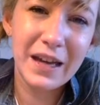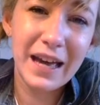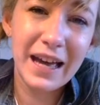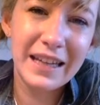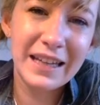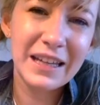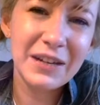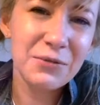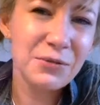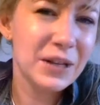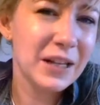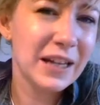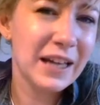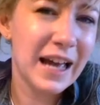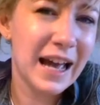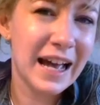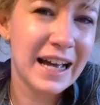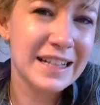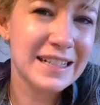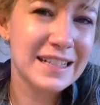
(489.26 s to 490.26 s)
And then really
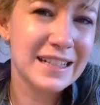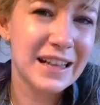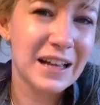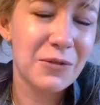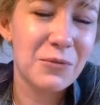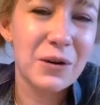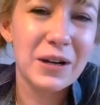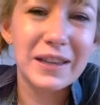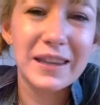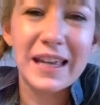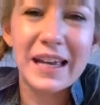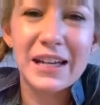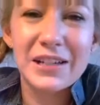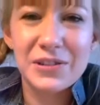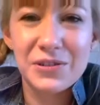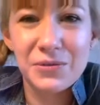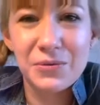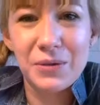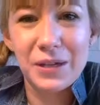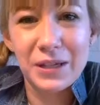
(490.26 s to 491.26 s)
ask like what they are
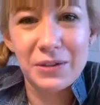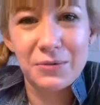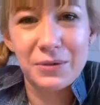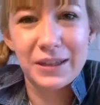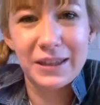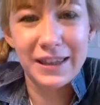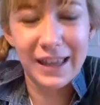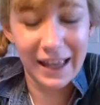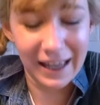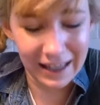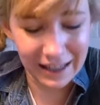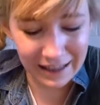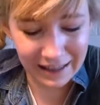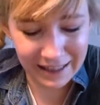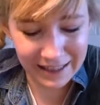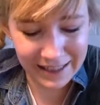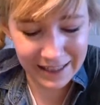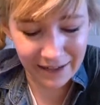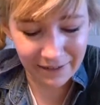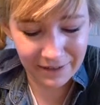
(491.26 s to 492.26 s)
doing with
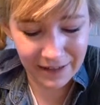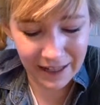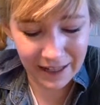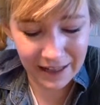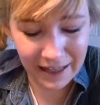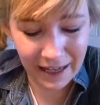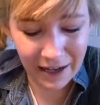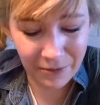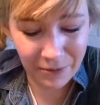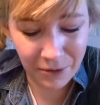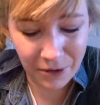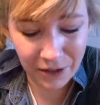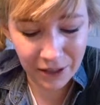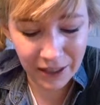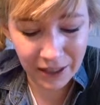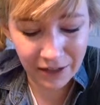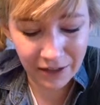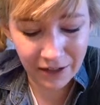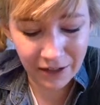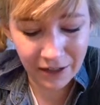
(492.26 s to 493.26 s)
the stuff that they are
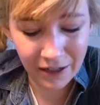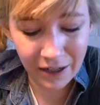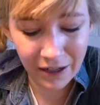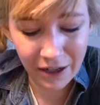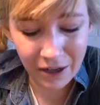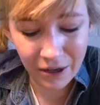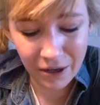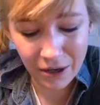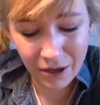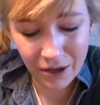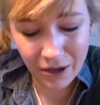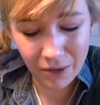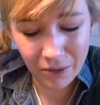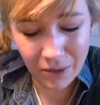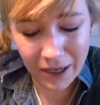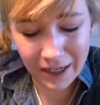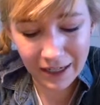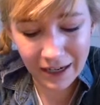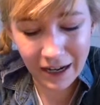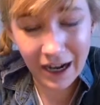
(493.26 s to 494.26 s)
working on.
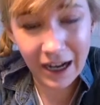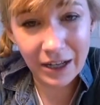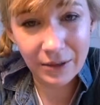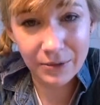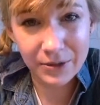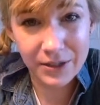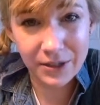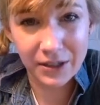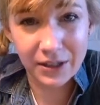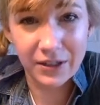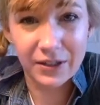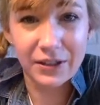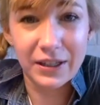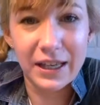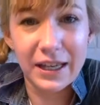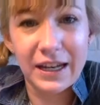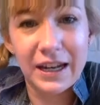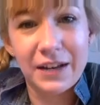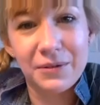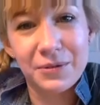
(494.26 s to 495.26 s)
When I was a little
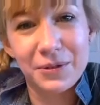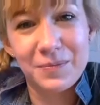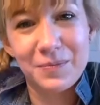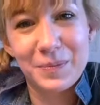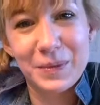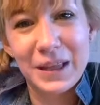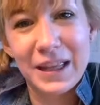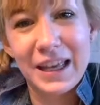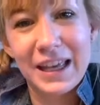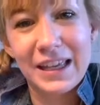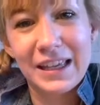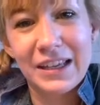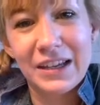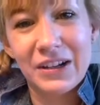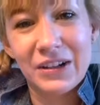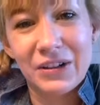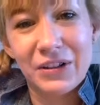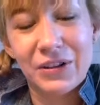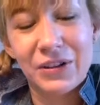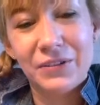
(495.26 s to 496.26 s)
kid, I would play
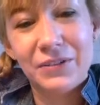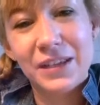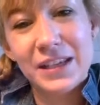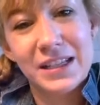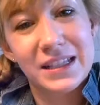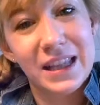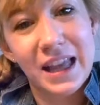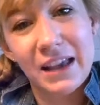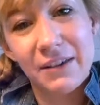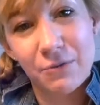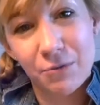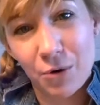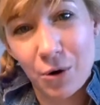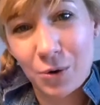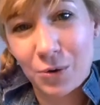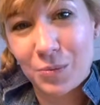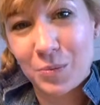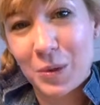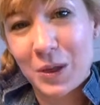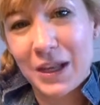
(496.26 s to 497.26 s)
a lot of these live
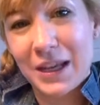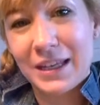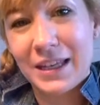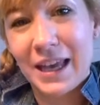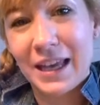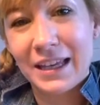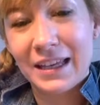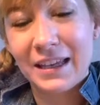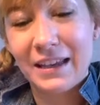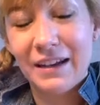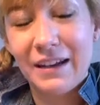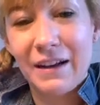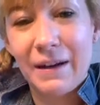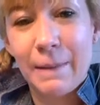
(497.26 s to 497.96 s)
role-playing